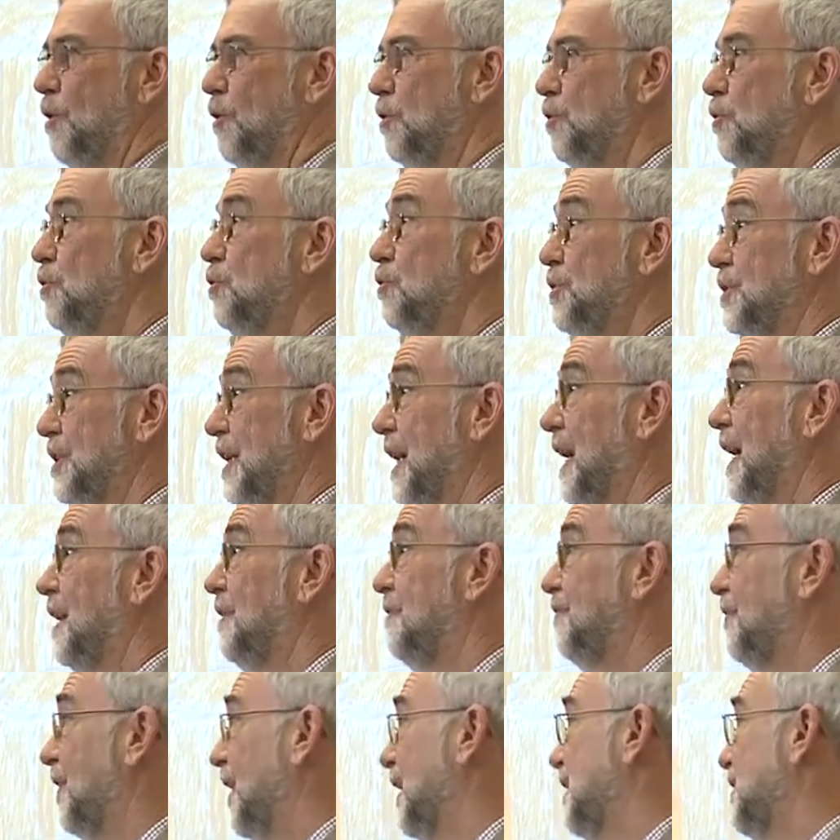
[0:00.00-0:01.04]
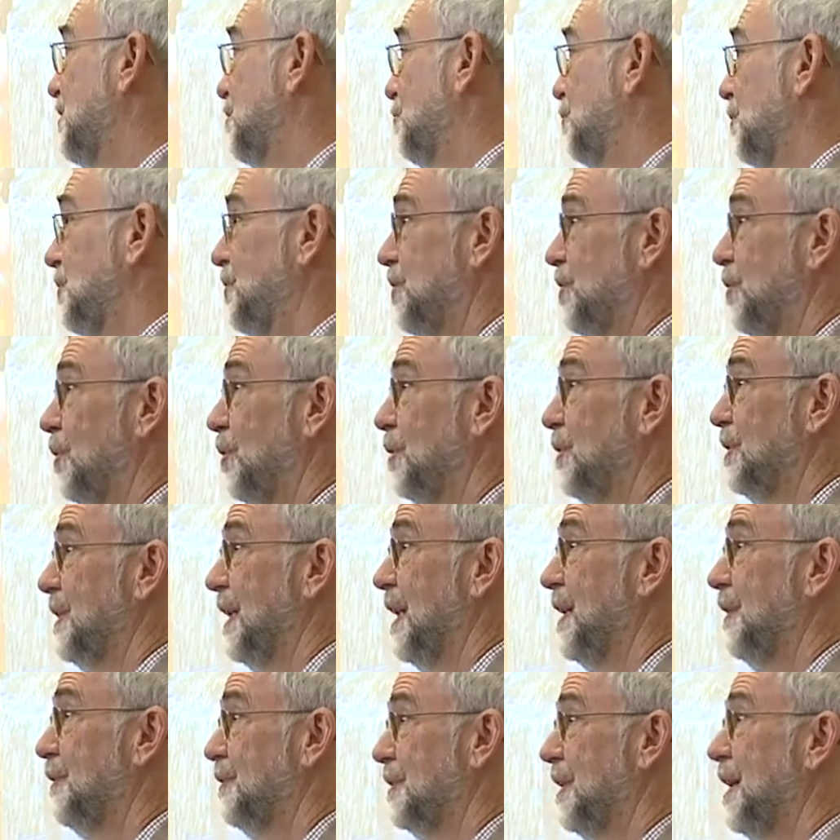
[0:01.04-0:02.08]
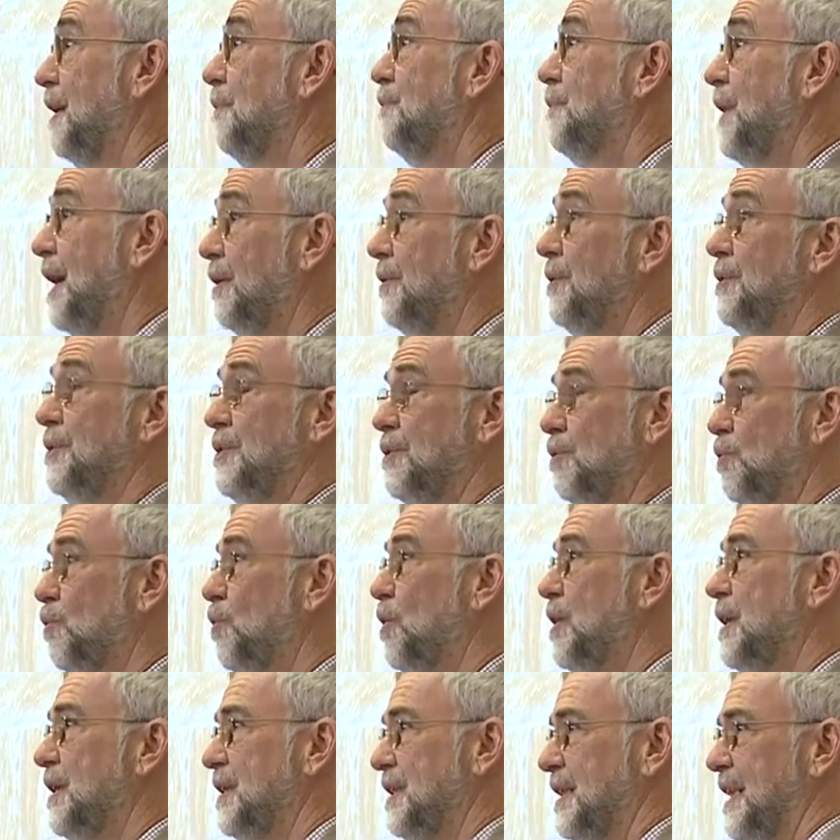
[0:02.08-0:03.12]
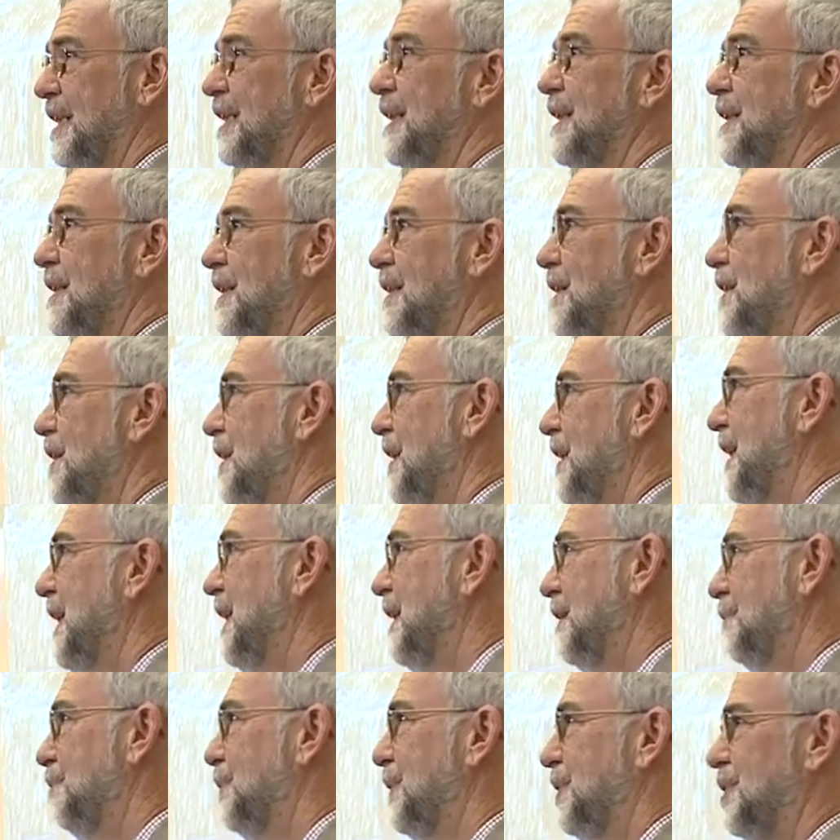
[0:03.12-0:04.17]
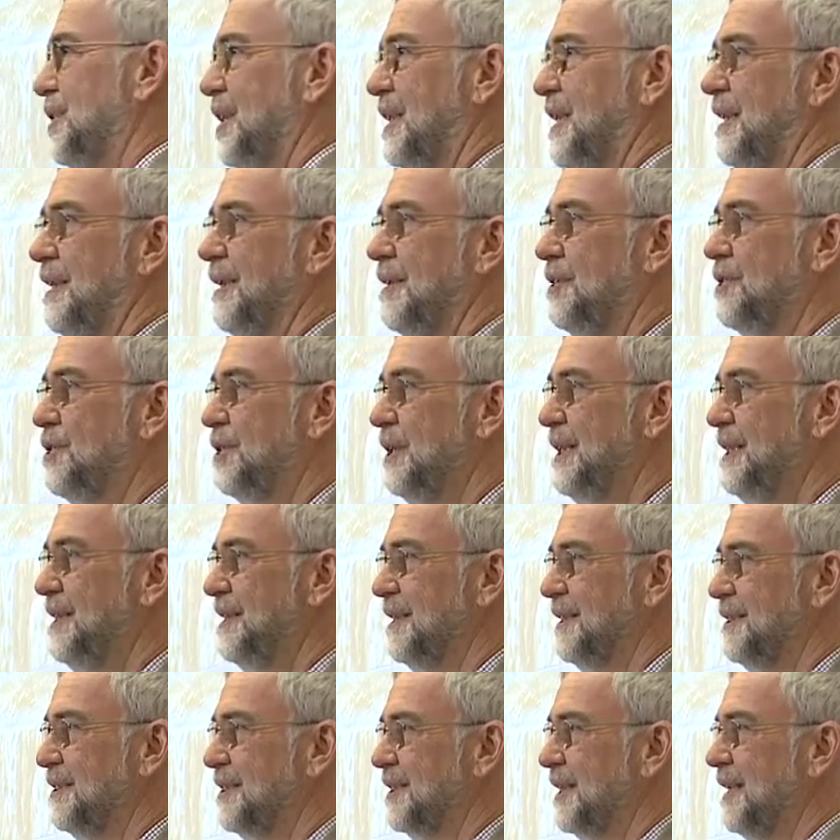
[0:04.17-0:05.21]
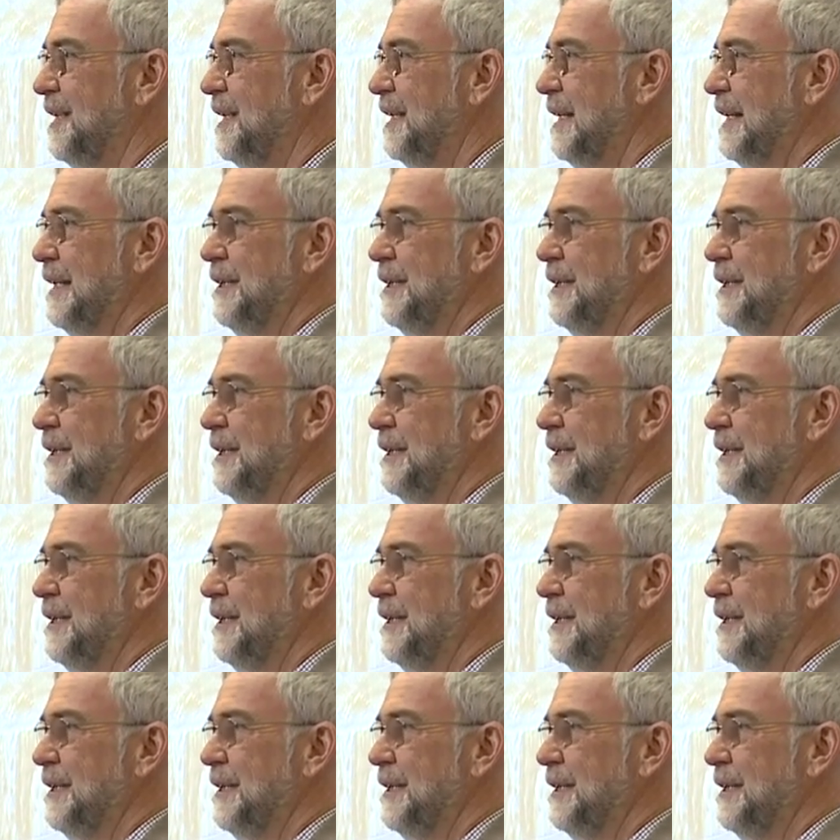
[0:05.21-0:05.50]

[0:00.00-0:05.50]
whose advice was sought out about the wording in particular treaties.